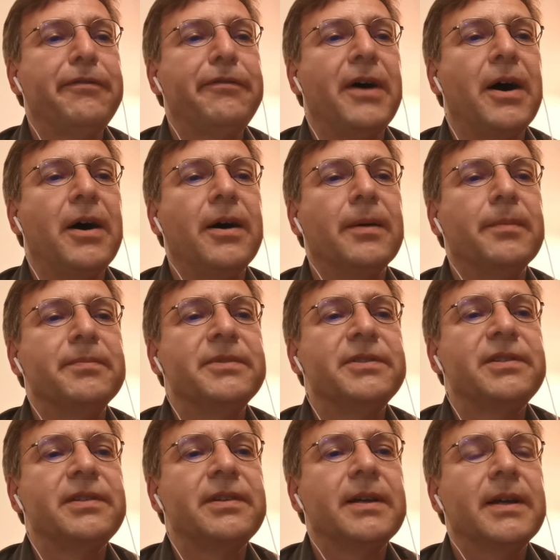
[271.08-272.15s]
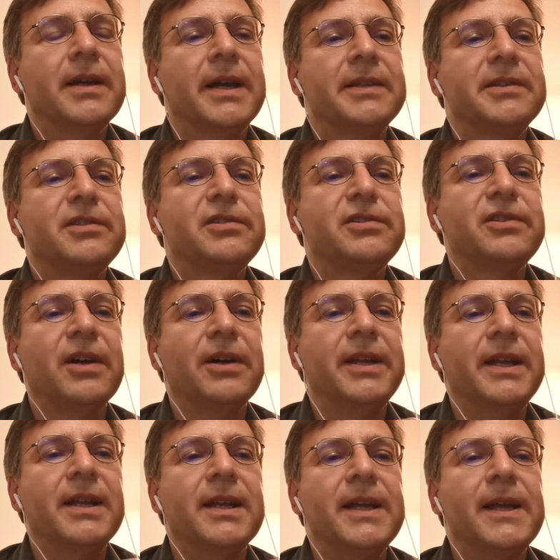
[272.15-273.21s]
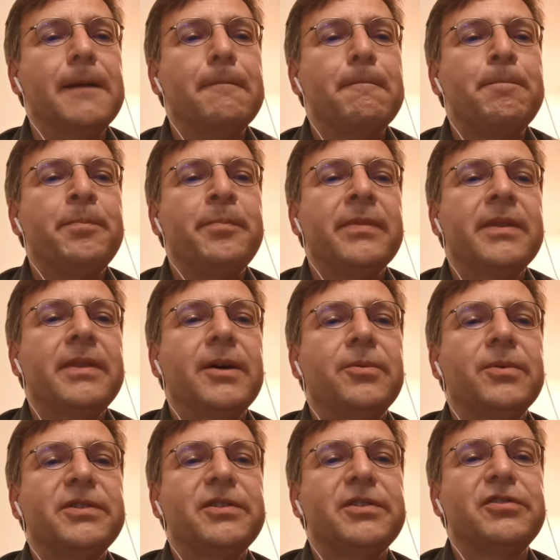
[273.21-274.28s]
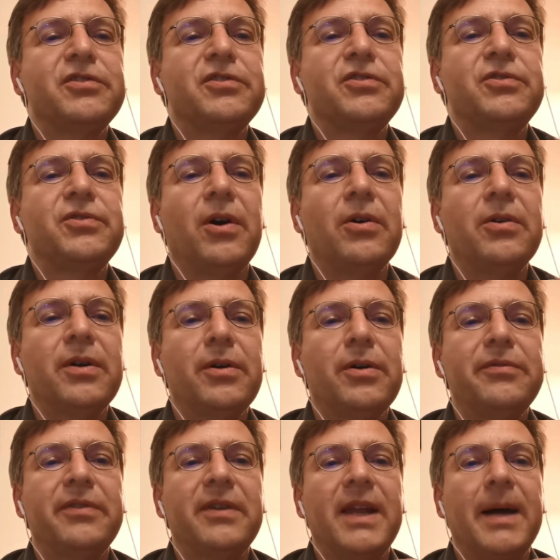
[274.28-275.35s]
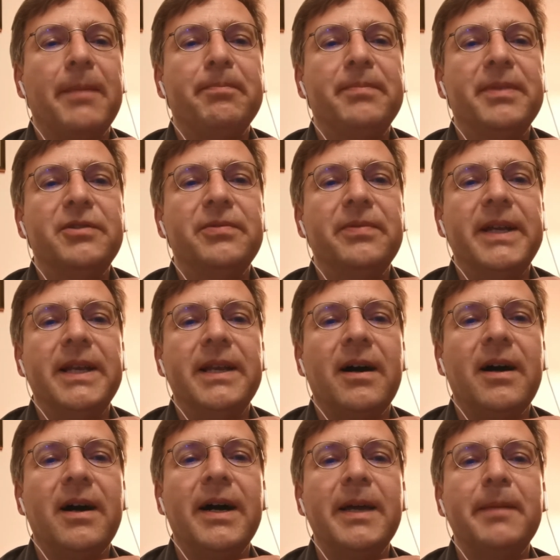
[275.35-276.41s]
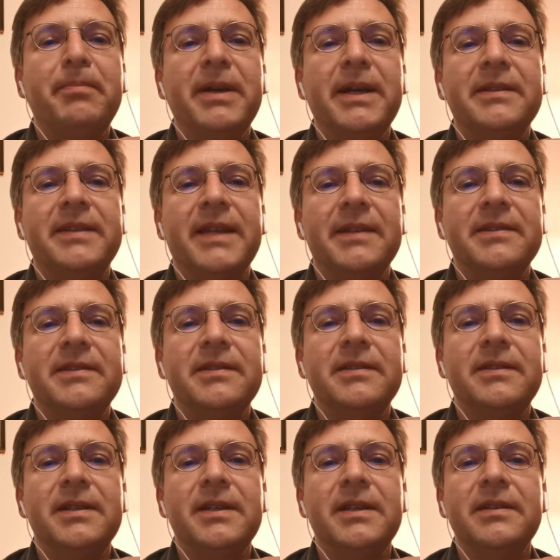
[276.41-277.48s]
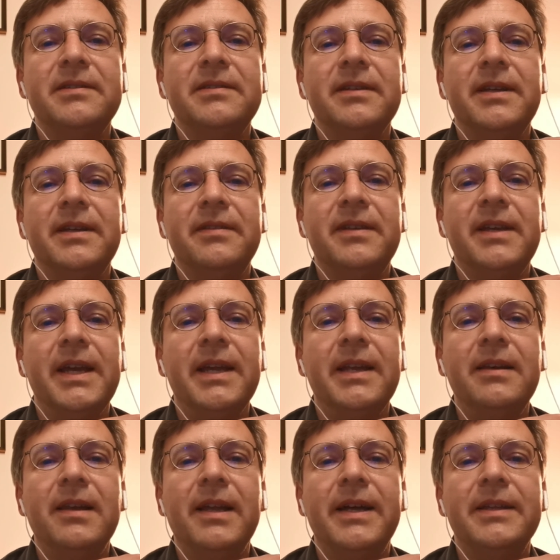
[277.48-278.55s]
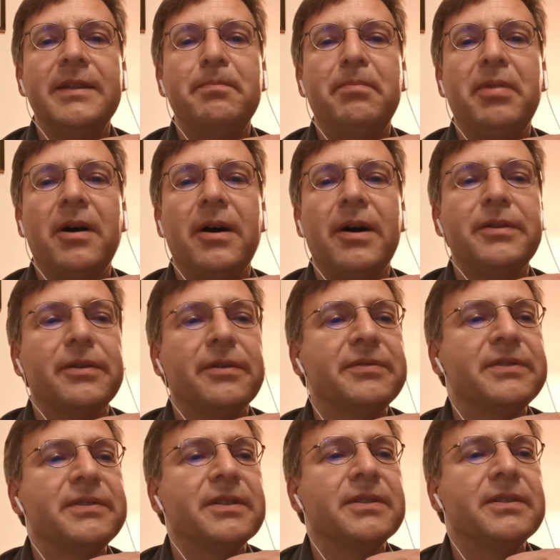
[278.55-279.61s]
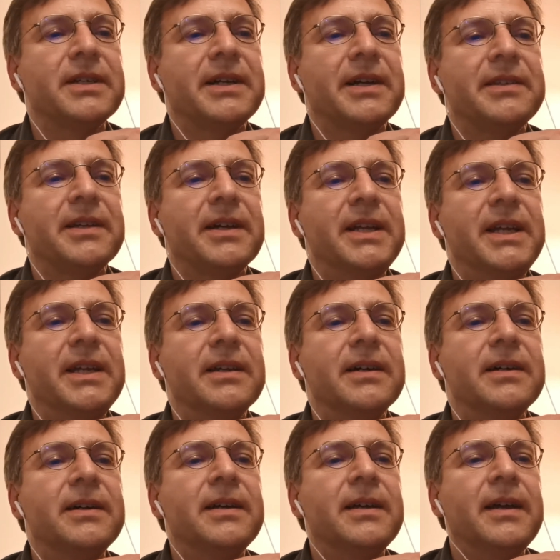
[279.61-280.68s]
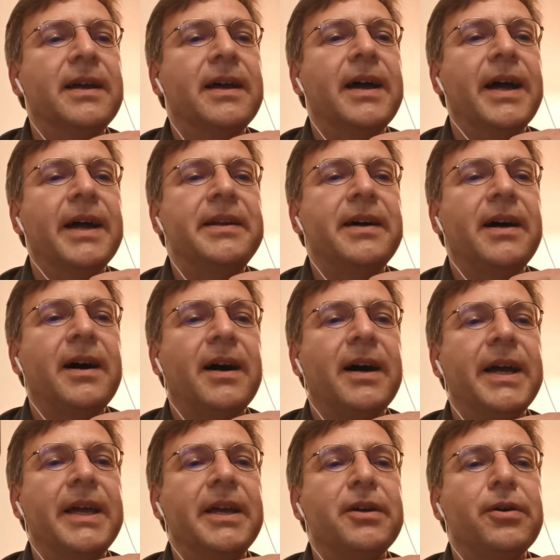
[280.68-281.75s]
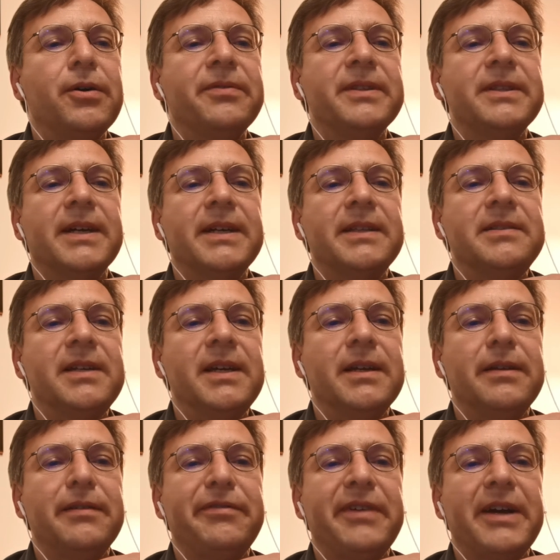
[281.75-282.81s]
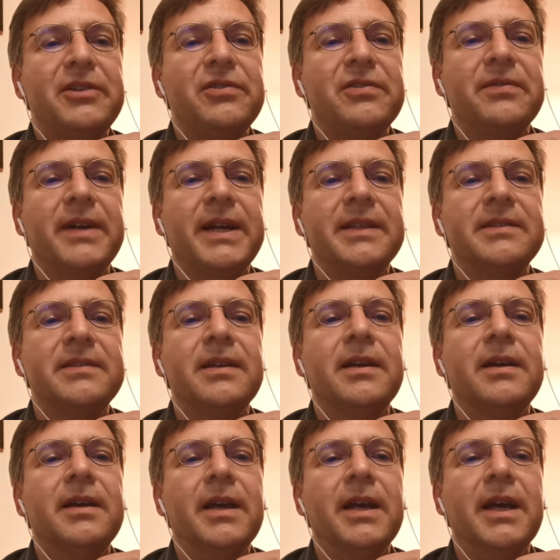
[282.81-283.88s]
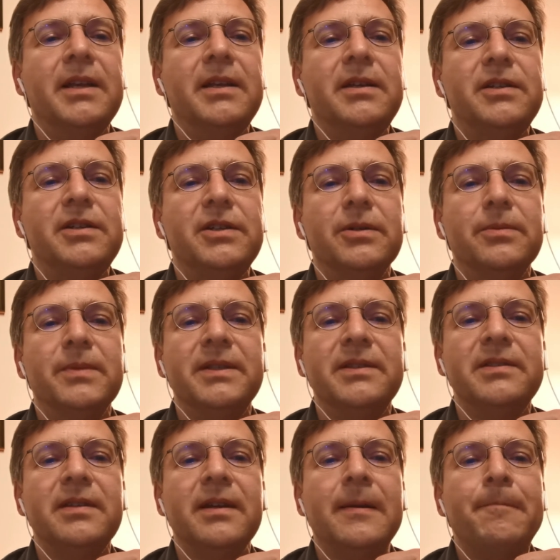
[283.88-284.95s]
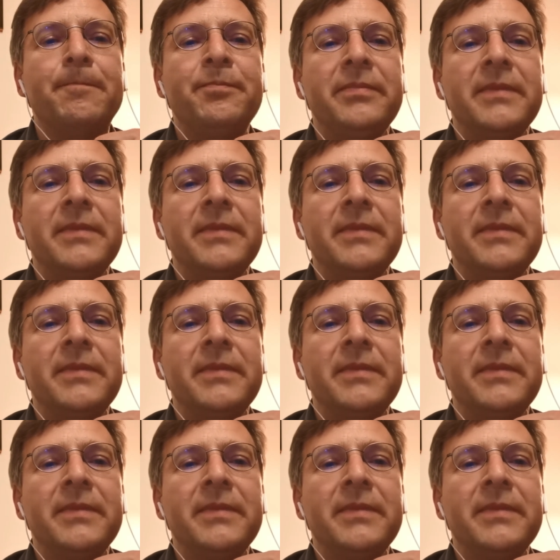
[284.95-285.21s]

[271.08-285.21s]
farms, and stunningly, there was a strong overlap between high pig densities in the inland part of Santa Catarina and high COVID-19 infection rates in humans,